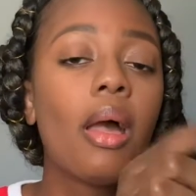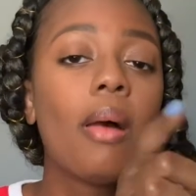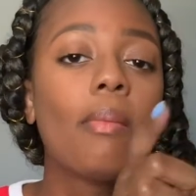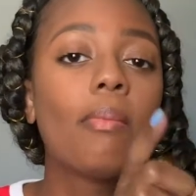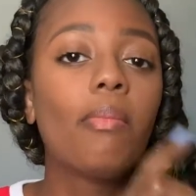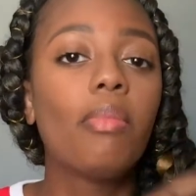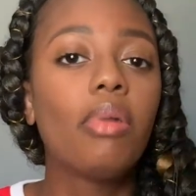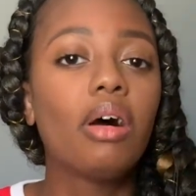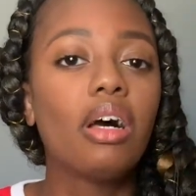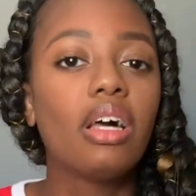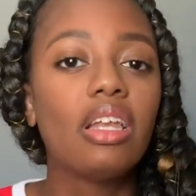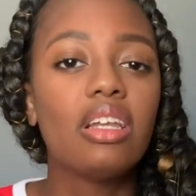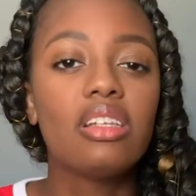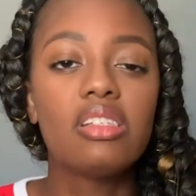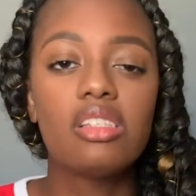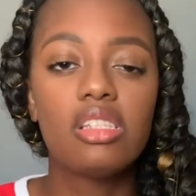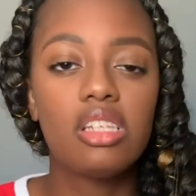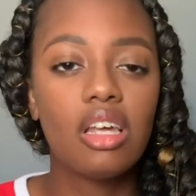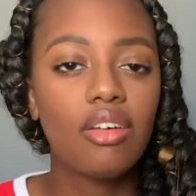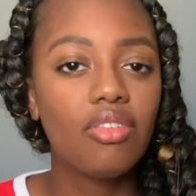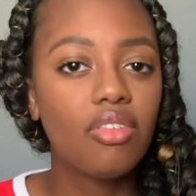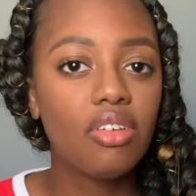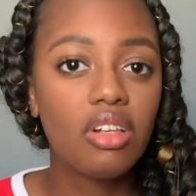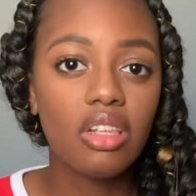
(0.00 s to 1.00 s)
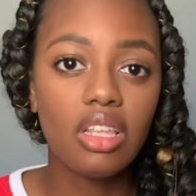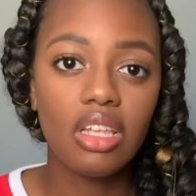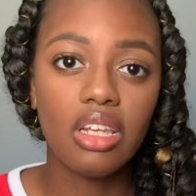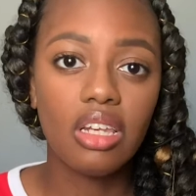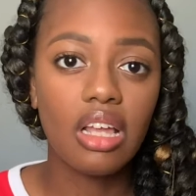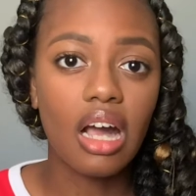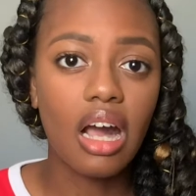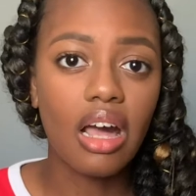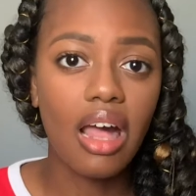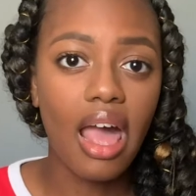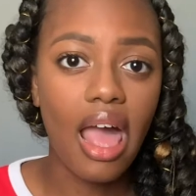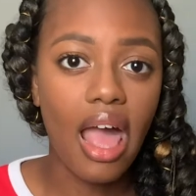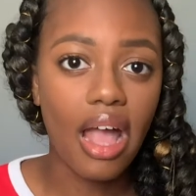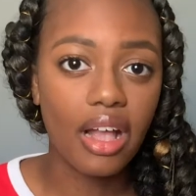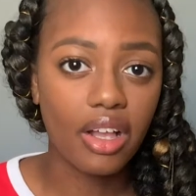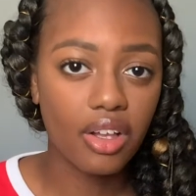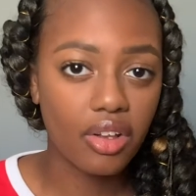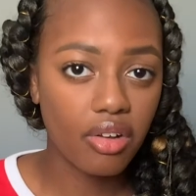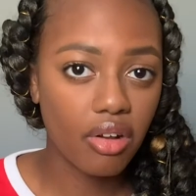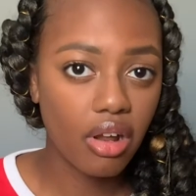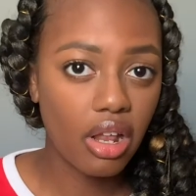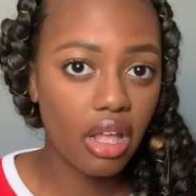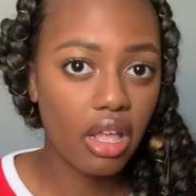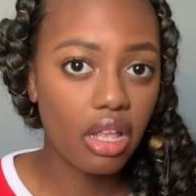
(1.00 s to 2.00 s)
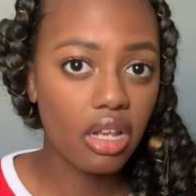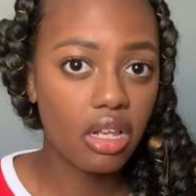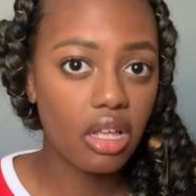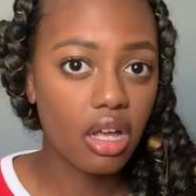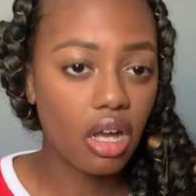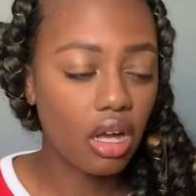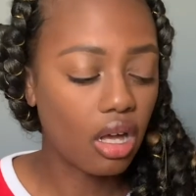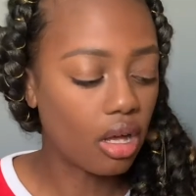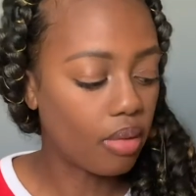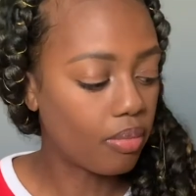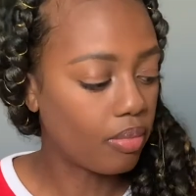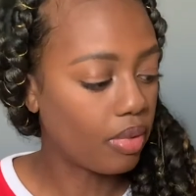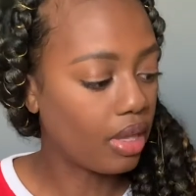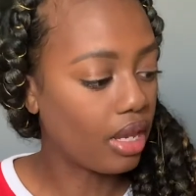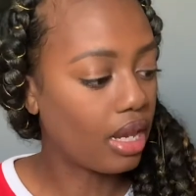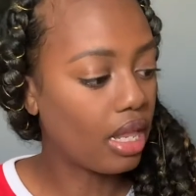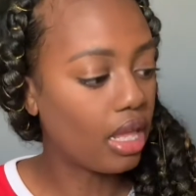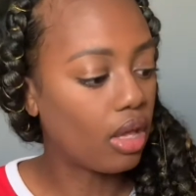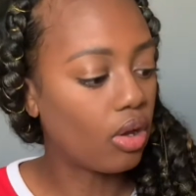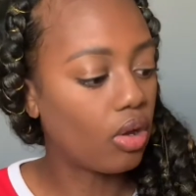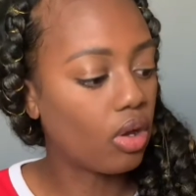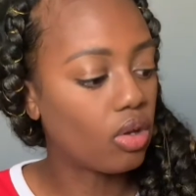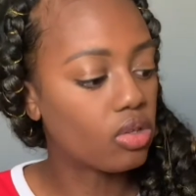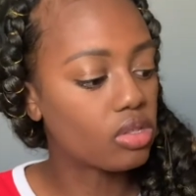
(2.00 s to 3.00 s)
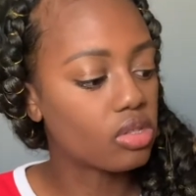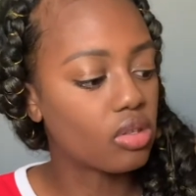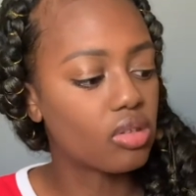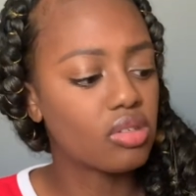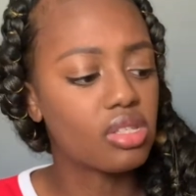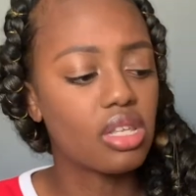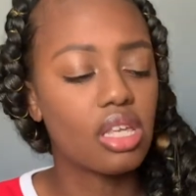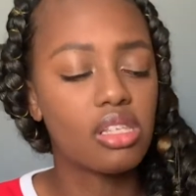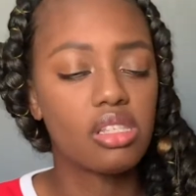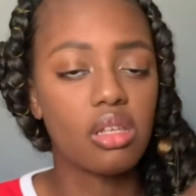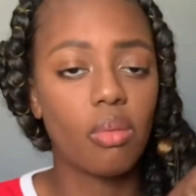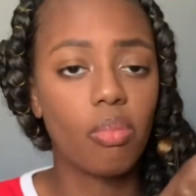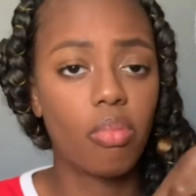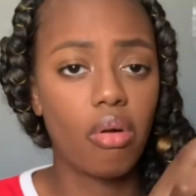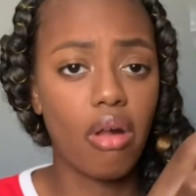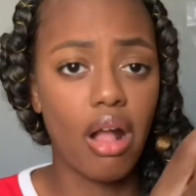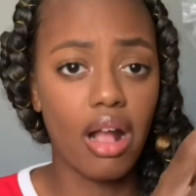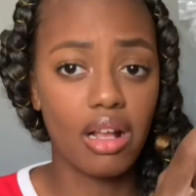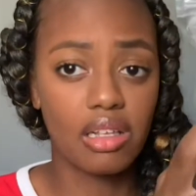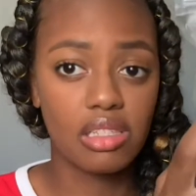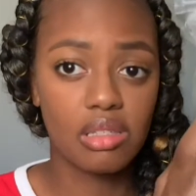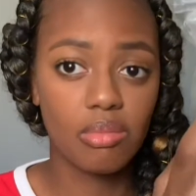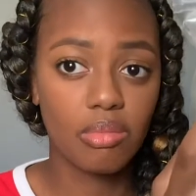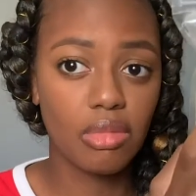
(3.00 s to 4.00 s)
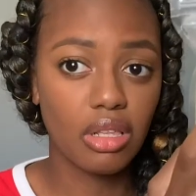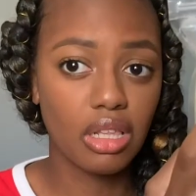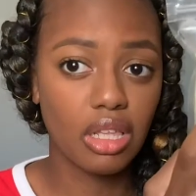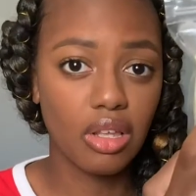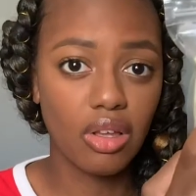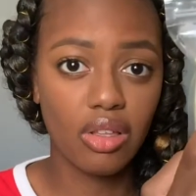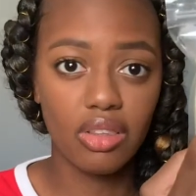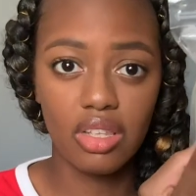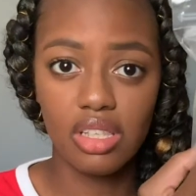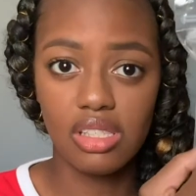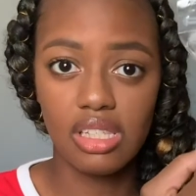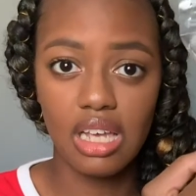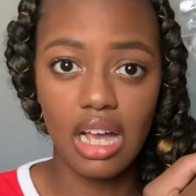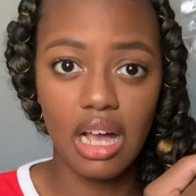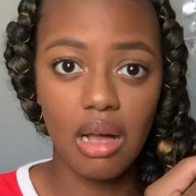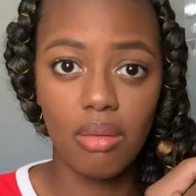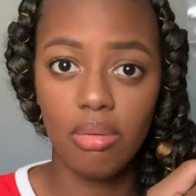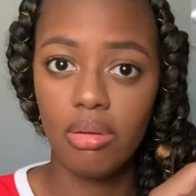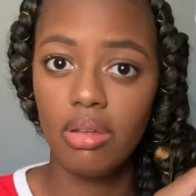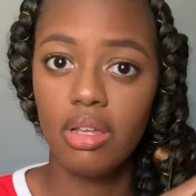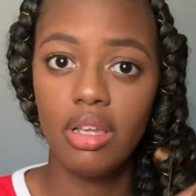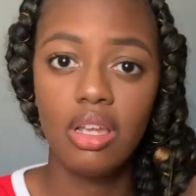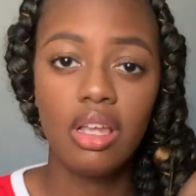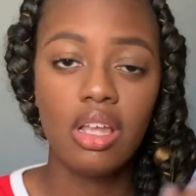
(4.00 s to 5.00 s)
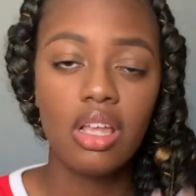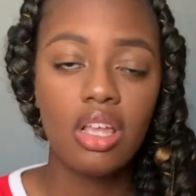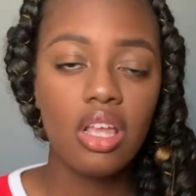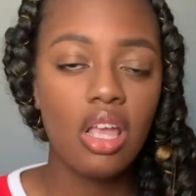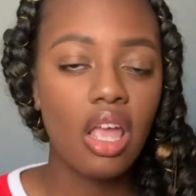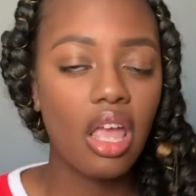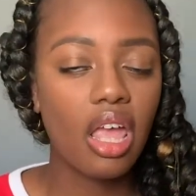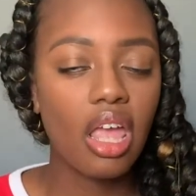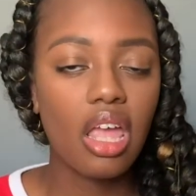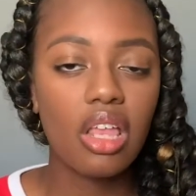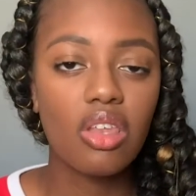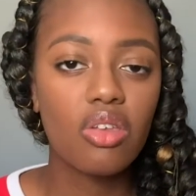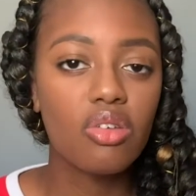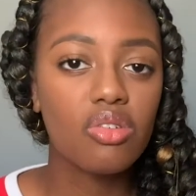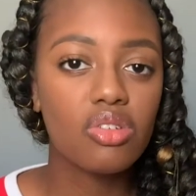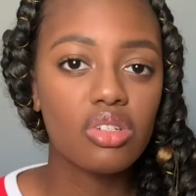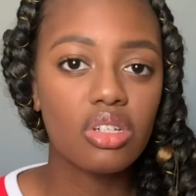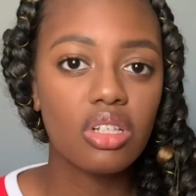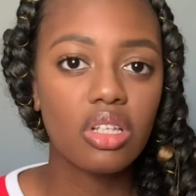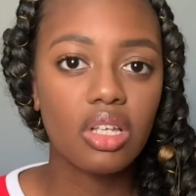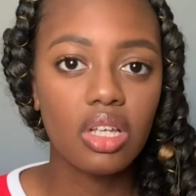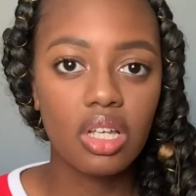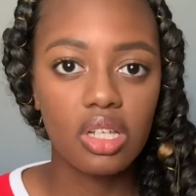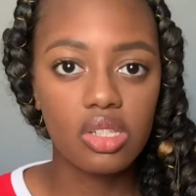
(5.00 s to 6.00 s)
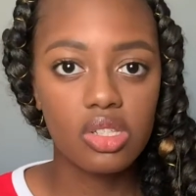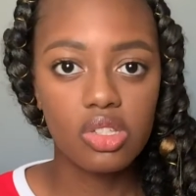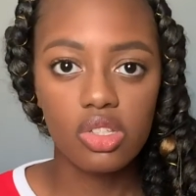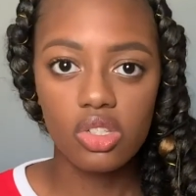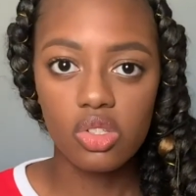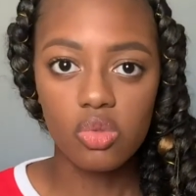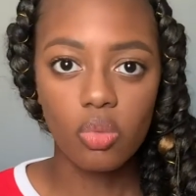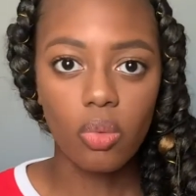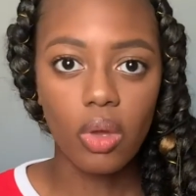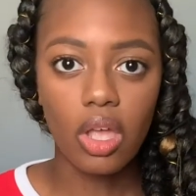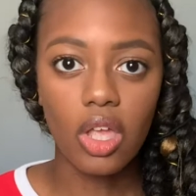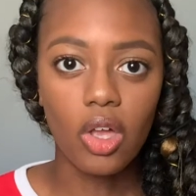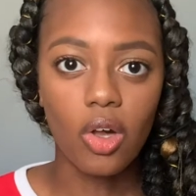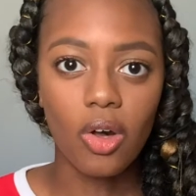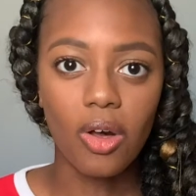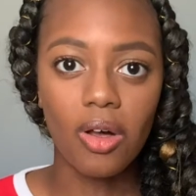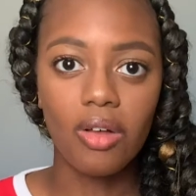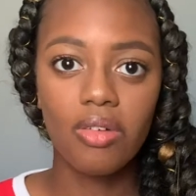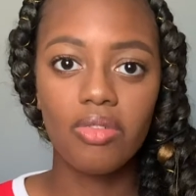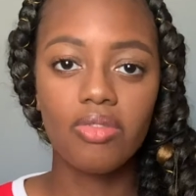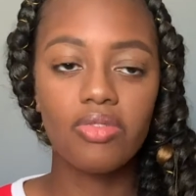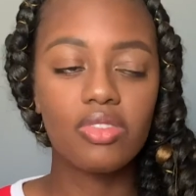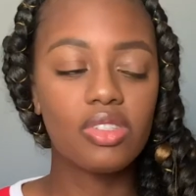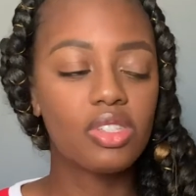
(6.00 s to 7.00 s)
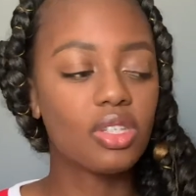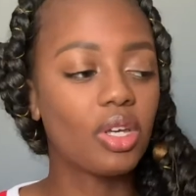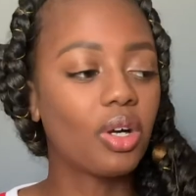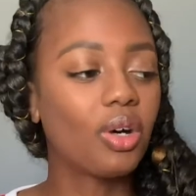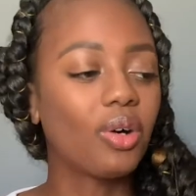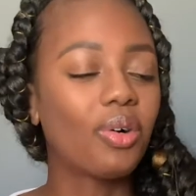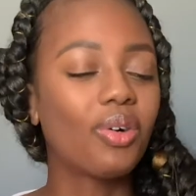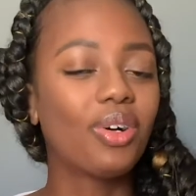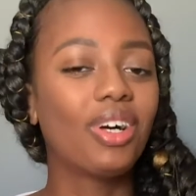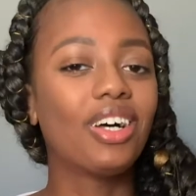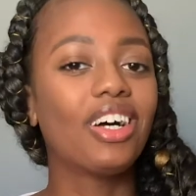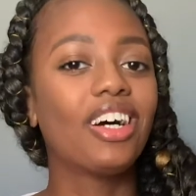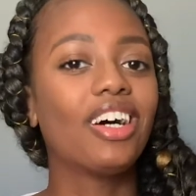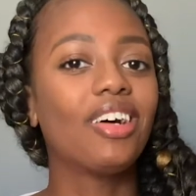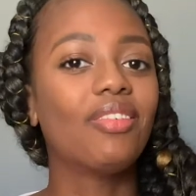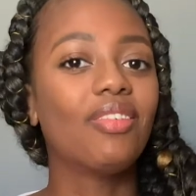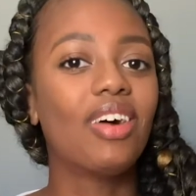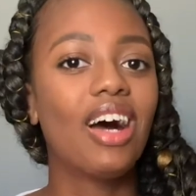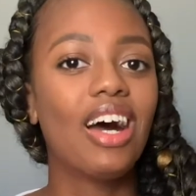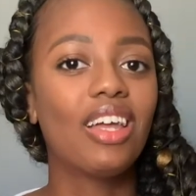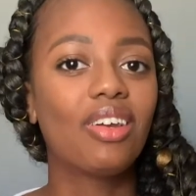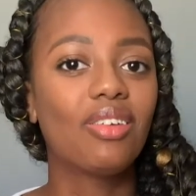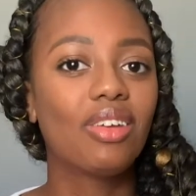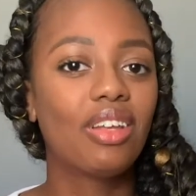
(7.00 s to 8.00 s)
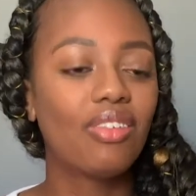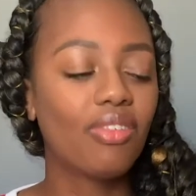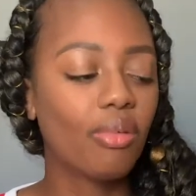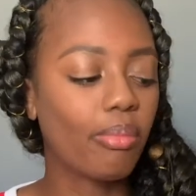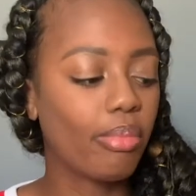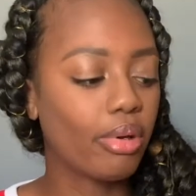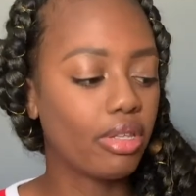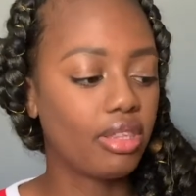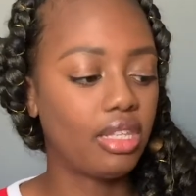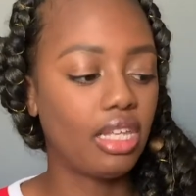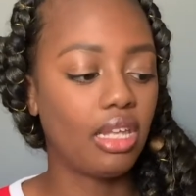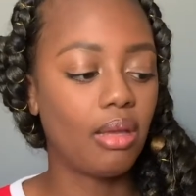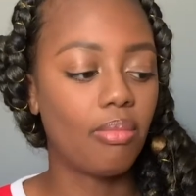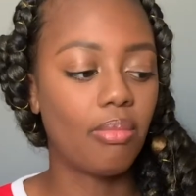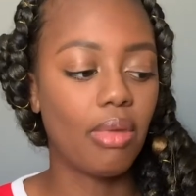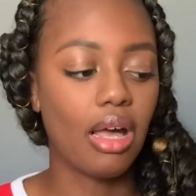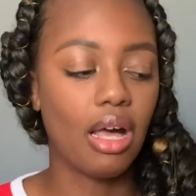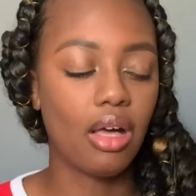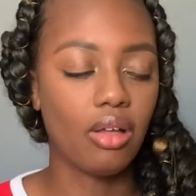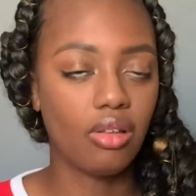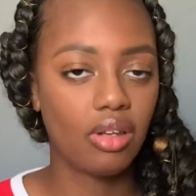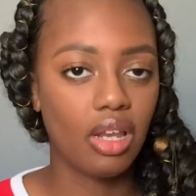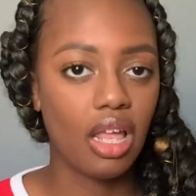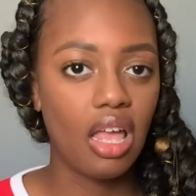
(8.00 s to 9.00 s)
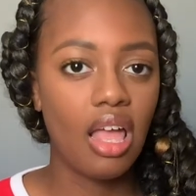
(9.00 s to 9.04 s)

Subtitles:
But it's definitely not accurate. It also says approximately on the top, and usually it's just way off. So I don't even put the amount.